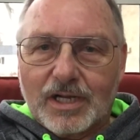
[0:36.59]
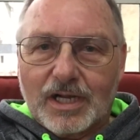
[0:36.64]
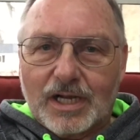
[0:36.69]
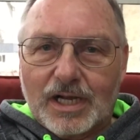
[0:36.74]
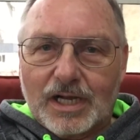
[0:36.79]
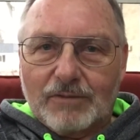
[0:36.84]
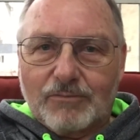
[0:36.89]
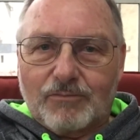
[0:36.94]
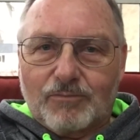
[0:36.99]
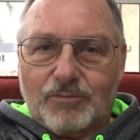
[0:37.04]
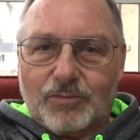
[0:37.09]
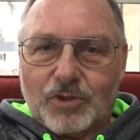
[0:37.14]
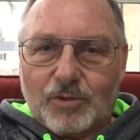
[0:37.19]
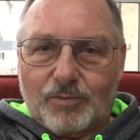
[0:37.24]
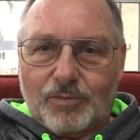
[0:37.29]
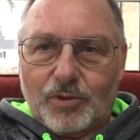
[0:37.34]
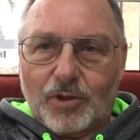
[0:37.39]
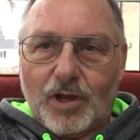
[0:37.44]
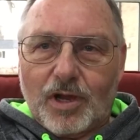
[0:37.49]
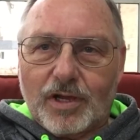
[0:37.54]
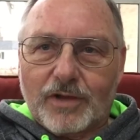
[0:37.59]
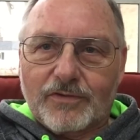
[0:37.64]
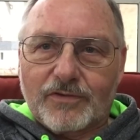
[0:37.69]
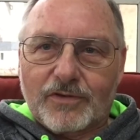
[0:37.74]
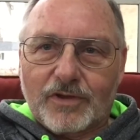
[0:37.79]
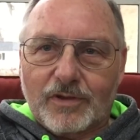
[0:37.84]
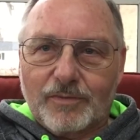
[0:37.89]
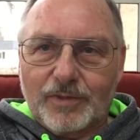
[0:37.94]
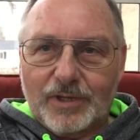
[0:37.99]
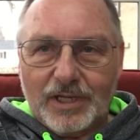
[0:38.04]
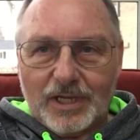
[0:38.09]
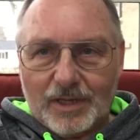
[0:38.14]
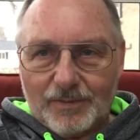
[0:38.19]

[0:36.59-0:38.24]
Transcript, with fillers: Uh, the blog's going to be